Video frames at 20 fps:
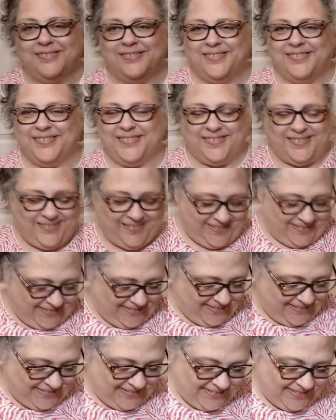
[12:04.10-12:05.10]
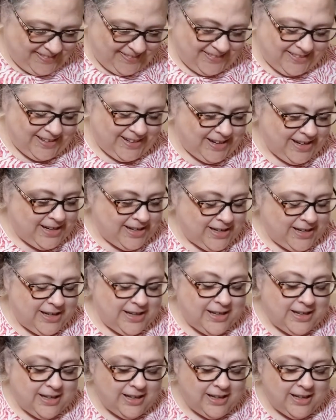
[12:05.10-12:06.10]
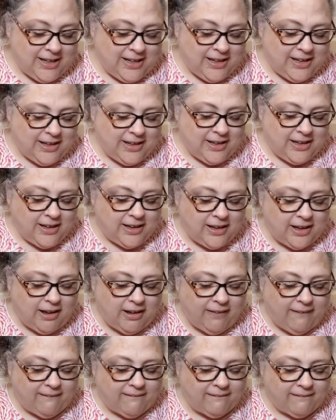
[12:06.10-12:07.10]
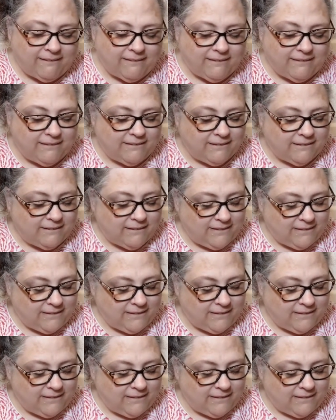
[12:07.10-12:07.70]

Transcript: [no speech]